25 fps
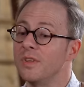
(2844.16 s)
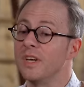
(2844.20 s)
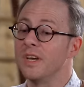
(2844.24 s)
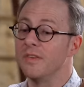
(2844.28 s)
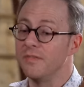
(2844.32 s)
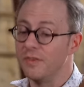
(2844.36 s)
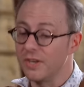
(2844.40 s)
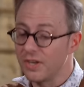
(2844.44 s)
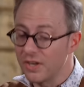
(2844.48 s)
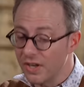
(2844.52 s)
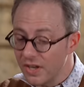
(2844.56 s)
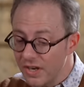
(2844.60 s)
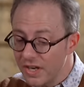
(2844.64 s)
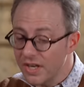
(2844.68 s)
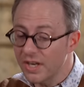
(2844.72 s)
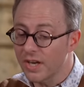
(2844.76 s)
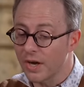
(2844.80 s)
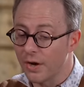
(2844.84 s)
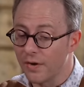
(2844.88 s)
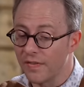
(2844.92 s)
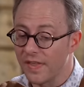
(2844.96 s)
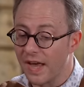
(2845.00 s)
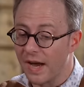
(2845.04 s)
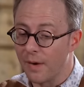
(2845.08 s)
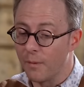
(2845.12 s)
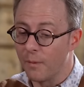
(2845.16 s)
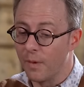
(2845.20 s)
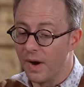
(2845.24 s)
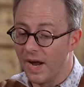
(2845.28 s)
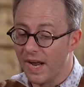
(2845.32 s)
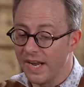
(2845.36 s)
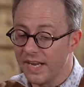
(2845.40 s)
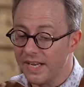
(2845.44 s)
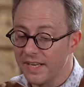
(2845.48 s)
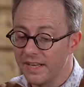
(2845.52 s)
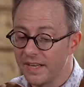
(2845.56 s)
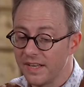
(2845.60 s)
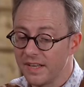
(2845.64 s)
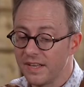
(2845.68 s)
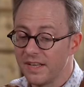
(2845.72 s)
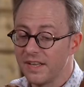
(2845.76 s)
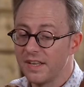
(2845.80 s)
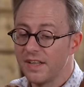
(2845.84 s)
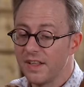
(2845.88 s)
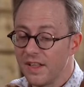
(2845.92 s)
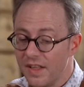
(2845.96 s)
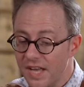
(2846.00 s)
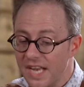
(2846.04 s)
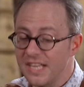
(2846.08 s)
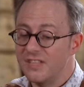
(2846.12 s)
that if you're going to go that way,
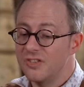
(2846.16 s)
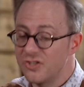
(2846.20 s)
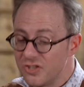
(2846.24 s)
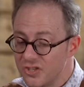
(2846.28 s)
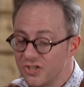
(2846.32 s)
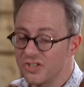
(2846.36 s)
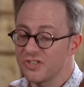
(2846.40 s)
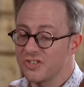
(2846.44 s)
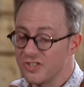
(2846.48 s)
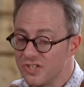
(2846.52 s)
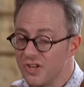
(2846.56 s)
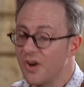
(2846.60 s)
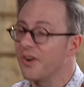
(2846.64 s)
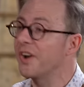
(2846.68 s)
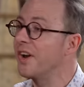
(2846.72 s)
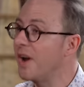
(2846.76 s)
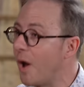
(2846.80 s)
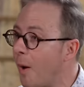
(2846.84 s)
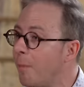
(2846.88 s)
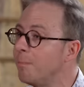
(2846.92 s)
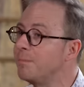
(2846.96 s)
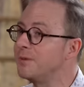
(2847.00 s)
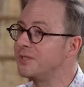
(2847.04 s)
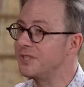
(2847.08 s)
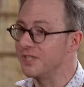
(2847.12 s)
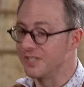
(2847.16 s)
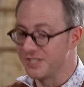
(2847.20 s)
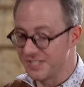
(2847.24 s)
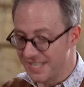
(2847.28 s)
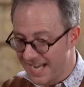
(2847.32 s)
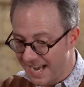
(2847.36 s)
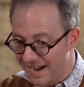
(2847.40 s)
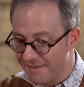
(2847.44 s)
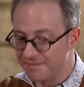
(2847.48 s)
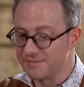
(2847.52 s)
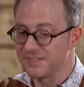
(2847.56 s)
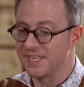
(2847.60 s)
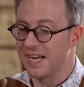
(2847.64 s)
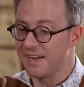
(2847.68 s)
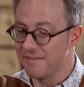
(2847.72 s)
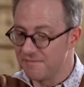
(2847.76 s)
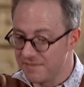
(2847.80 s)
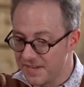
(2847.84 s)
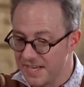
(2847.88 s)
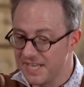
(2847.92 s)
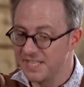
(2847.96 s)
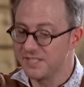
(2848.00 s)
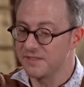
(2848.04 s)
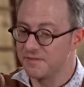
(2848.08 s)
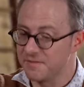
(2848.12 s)
it's just not an option to have
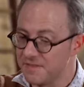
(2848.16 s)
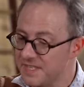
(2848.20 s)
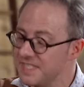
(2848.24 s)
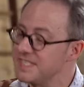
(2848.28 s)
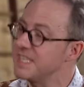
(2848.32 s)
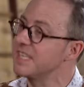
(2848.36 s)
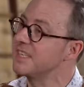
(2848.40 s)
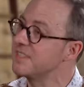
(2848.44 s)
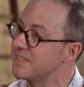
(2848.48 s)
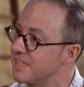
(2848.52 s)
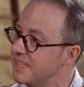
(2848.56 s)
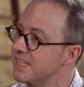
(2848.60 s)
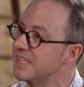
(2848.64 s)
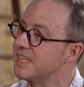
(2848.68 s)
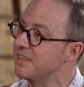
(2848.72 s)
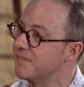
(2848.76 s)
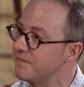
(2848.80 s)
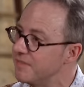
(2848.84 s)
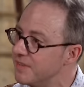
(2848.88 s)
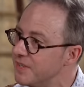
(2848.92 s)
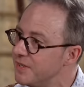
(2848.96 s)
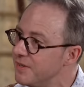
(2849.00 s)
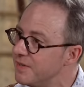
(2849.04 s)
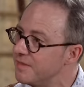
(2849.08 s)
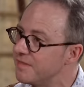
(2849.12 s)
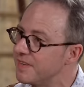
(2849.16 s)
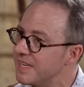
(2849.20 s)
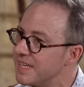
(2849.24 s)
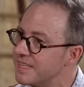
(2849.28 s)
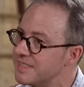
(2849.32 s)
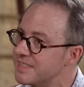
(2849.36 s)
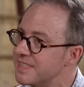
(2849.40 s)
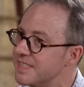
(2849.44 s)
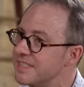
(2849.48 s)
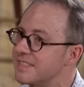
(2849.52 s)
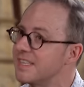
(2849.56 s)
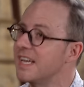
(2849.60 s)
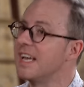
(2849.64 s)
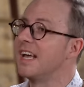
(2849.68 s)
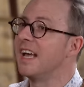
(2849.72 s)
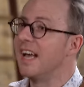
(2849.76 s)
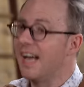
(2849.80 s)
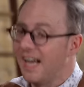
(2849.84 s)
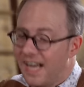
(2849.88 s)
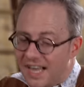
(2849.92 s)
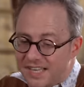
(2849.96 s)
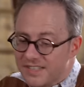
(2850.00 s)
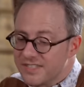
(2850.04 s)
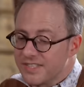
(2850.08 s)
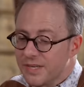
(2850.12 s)
diverse physics in the different universes,
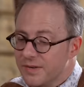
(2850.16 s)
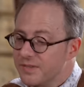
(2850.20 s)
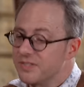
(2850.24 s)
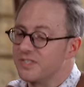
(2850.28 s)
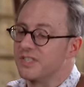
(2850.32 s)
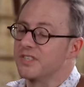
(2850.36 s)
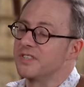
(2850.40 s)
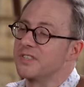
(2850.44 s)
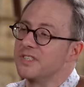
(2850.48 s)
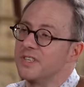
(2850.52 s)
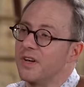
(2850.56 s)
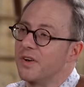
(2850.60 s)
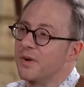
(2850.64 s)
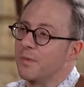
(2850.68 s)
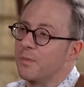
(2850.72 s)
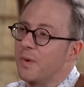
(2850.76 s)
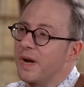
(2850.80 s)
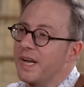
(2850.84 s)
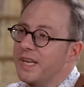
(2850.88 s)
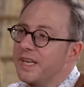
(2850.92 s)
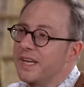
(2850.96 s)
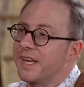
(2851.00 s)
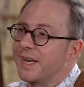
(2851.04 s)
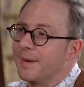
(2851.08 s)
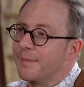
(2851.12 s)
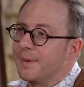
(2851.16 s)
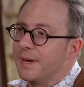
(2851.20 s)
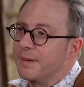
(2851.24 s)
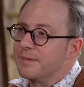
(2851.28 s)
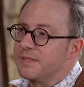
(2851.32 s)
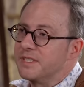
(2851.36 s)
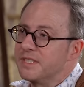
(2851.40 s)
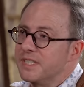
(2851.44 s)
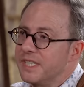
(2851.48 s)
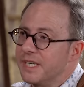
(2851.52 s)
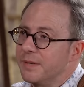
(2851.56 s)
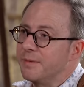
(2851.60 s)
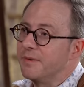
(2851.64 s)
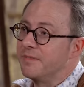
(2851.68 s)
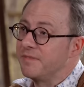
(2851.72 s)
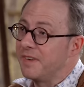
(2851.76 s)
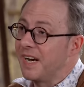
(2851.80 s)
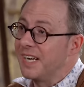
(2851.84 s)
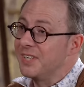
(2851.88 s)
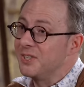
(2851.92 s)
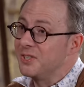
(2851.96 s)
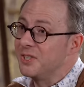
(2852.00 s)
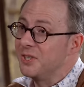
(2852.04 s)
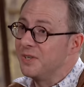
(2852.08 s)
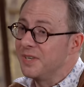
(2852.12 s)
and so it's just not a way you're going to be able to deal with
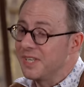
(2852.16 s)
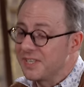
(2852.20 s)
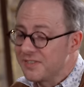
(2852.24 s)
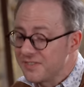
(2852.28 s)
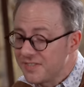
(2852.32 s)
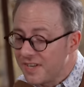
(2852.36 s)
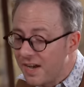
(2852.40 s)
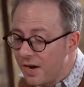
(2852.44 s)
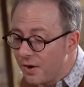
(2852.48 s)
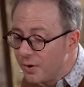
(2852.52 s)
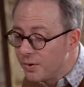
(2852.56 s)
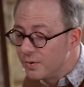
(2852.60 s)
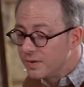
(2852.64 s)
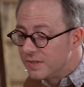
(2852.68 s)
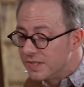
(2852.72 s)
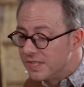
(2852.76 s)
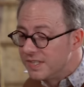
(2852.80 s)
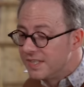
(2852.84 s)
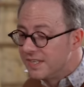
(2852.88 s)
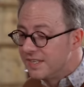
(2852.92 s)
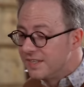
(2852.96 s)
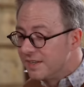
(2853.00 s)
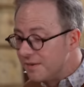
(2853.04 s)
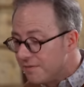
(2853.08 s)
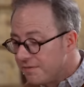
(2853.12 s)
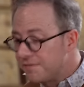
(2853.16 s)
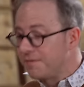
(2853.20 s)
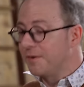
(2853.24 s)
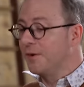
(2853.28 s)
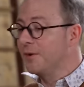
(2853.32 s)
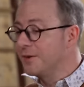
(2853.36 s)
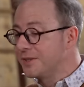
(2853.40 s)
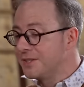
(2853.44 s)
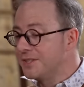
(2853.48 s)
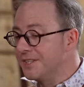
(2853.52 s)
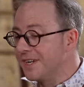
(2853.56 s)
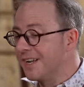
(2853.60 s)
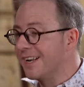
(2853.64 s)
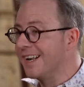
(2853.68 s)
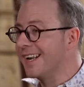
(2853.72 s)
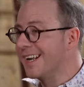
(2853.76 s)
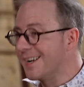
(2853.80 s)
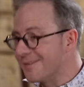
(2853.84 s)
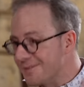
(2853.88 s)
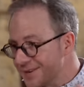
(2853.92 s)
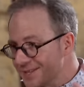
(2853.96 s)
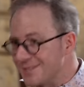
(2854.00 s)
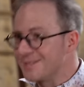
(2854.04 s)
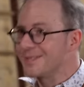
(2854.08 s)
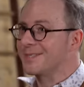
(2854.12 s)
fine-tuning. So, unfortunately,
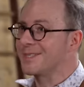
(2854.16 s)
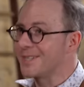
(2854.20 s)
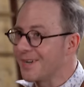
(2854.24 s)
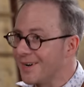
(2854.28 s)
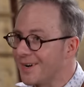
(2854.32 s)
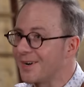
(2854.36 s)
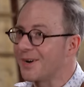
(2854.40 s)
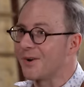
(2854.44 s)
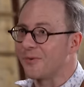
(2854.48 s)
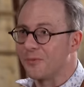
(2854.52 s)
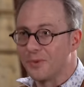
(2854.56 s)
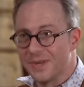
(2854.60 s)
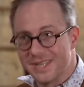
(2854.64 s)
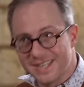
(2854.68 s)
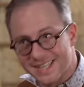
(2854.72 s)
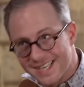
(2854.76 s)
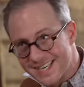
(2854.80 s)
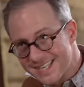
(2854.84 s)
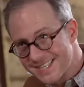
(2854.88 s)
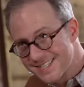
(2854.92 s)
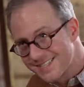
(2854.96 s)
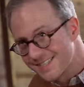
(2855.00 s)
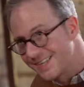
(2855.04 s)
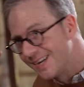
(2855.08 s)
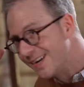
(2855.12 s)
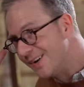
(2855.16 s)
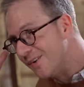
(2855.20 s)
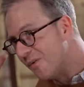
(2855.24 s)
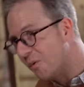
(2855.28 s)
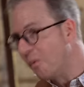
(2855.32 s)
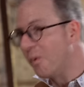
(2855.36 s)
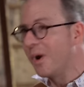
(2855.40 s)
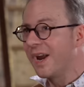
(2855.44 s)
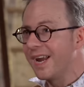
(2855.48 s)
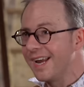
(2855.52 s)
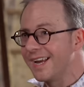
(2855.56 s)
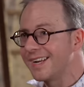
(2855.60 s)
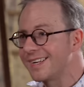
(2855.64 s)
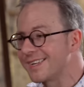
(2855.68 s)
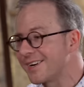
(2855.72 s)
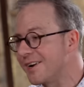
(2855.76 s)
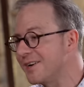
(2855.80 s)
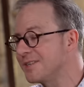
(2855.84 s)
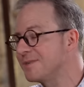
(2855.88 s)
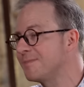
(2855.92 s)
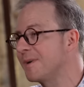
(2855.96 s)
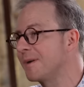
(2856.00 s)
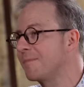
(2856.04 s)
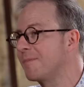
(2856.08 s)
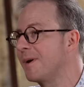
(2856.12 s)
we're stuck with this weird
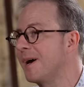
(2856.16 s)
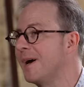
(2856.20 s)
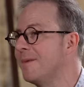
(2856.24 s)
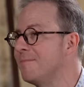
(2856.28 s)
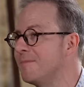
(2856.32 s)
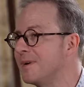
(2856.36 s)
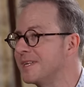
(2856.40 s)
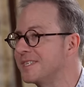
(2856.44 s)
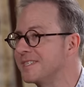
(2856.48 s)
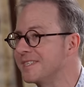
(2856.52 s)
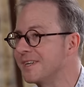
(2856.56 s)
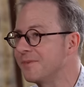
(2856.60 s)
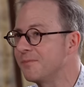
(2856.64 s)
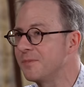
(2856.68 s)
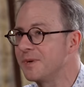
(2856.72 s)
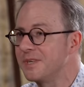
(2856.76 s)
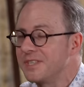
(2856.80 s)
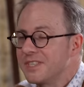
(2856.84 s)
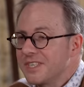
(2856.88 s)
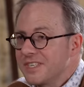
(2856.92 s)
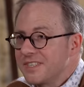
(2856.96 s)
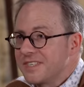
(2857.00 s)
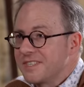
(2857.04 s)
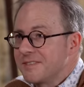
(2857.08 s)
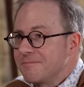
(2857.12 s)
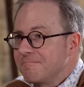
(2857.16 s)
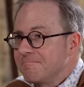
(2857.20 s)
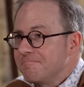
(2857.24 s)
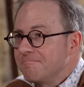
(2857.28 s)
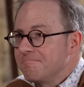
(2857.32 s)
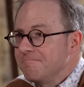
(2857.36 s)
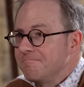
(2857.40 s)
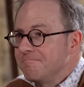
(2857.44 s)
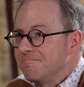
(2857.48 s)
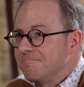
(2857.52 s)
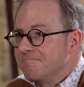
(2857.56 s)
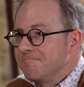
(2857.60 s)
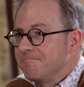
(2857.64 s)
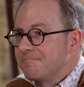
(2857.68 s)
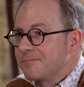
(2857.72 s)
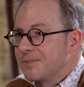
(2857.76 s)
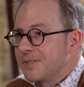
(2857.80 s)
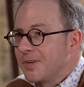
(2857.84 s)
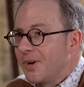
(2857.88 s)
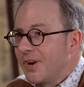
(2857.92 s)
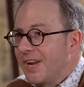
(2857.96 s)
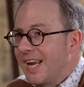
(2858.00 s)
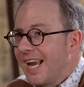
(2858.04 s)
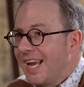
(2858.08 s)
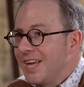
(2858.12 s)
cosmic purpose, and we just
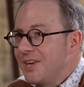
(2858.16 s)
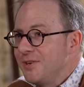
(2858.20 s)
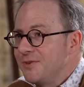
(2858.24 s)
got to get